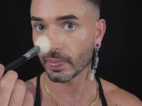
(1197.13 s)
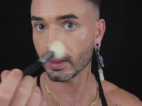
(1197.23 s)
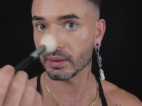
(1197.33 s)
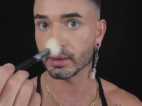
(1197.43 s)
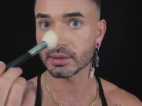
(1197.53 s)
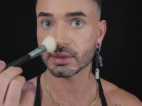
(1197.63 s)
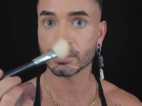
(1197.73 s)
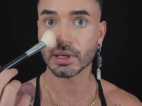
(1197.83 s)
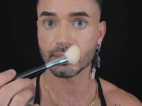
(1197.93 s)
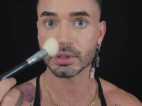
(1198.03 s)
And like
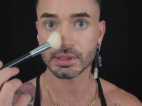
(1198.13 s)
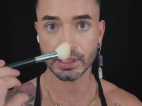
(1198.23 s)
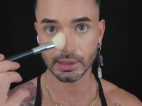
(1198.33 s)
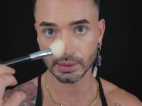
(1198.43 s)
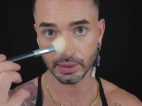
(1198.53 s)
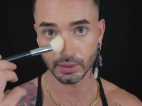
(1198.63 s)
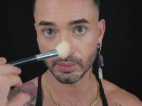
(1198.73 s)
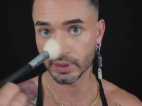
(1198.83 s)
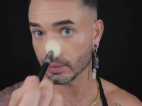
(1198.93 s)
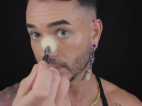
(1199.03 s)
sometimes just like a little
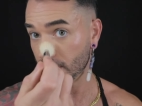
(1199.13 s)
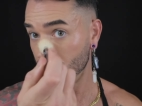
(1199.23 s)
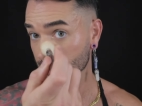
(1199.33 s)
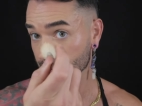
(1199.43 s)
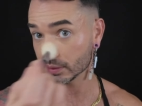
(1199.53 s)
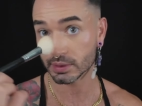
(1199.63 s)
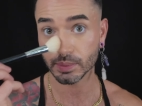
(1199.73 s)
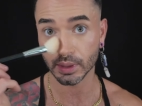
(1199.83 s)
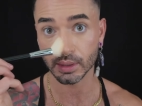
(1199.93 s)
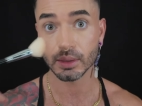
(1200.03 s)
bit on my nose,
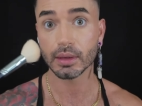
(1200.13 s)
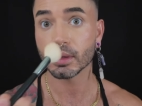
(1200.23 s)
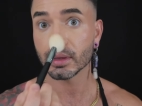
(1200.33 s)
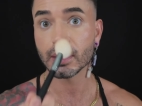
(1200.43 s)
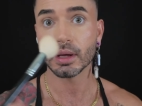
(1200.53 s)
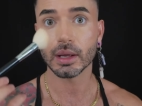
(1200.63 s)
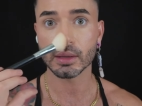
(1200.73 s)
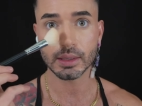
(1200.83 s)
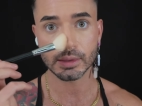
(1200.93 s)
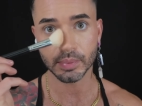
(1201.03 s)
but I
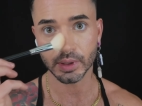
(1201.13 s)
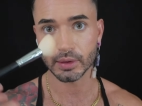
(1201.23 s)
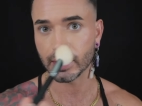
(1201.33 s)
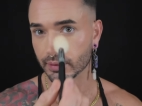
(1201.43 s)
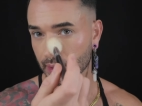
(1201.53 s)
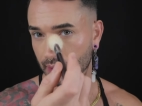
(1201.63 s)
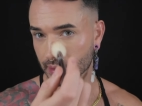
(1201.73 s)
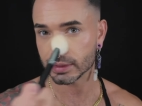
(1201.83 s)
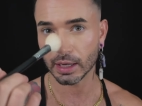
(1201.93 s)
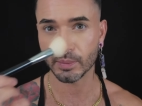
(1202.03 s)
don't like to put it like right on the
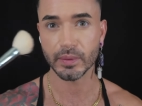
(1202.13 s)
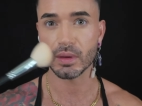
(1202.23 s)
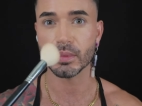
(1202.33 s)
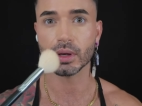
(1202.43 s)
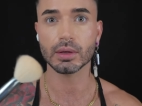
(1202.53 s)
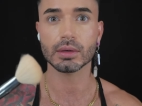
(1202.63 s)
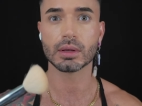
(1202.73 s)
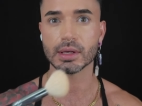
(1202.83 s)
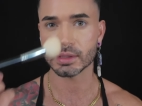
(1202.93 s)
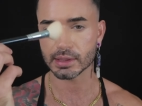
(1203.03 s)
top in the middle
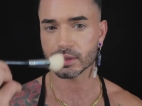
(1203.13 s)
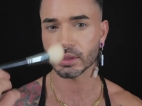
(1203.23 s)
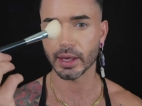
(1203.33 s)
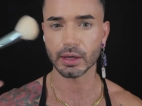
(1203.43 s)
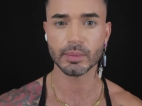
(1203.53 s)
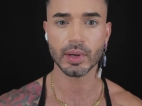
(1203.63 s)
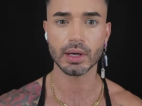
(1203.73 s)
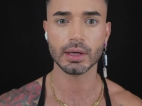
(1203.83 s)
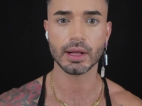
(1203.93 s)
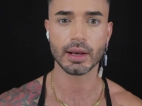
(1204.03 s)
because that's the lighter
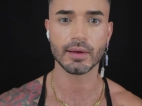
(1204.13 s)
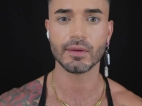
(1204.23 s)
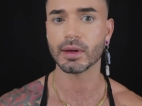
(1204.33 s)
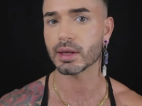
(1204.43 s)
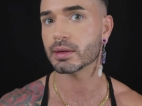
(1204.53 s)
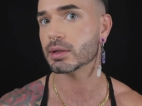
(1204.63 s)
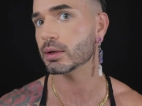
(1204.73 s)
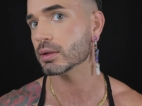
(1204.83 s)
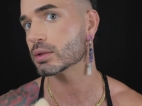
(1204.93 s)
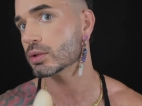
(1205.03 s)
part, and I feel like it turns